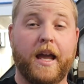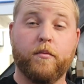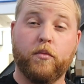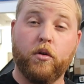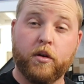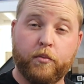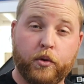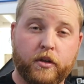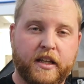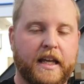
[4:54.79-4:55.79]
And more
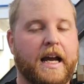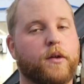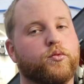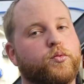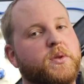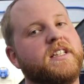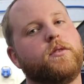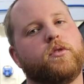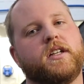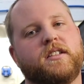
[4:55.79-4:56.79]
importantly, I
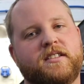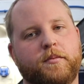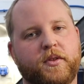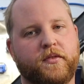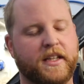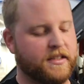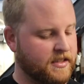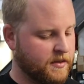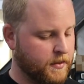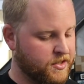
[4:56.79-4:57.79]
really wanted to simplify the
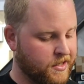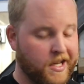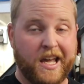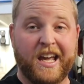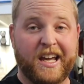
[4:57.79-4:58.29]
suspension